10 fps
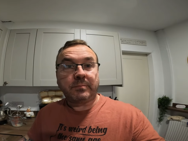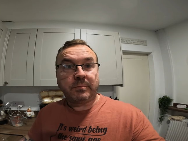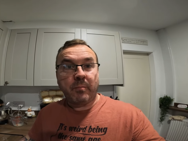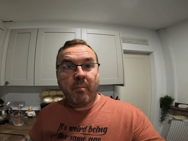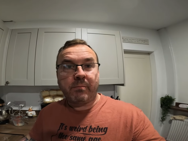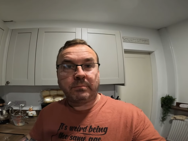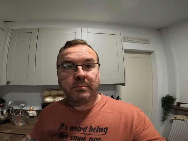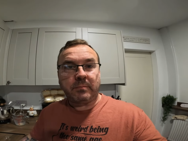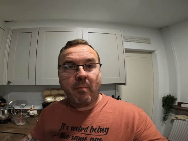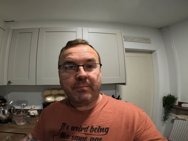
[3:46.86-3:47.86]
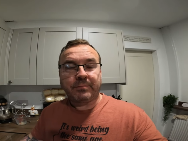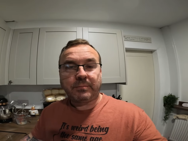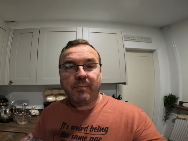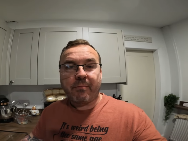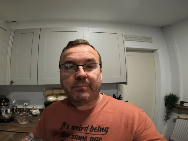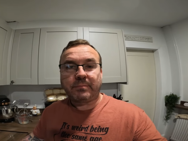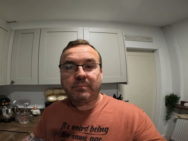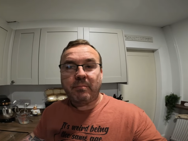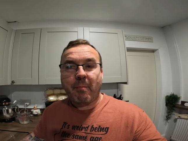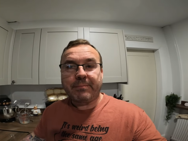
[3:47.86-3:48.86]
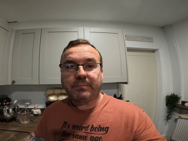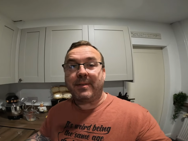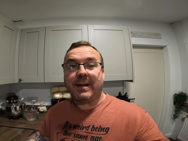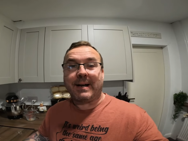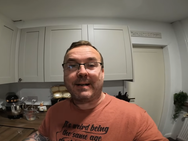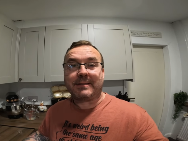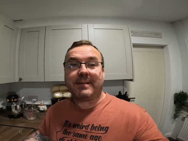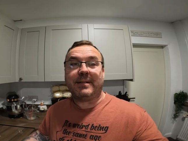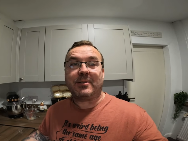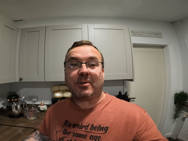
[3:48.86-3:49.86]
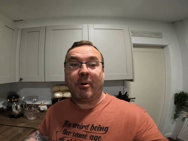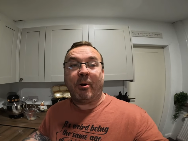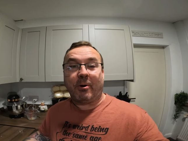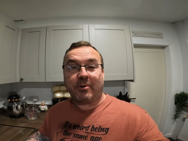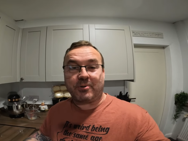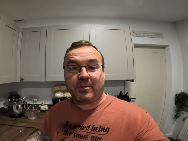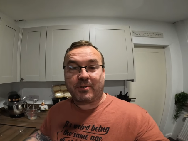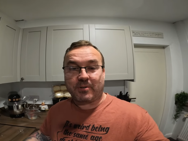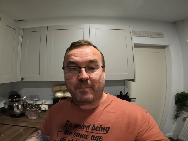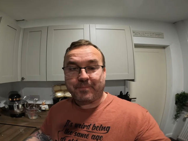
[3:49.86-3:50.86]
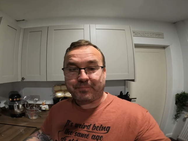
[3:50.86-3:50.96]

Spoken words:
Mmm. That is gorgeous.